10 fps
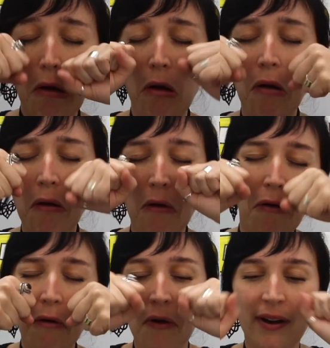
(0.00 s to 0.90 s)

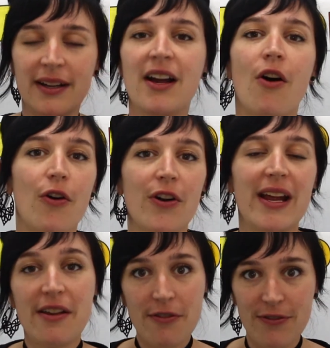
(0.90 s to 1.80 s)
ooh. Or
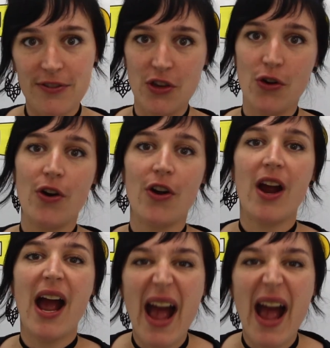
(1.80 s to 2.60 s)
if you're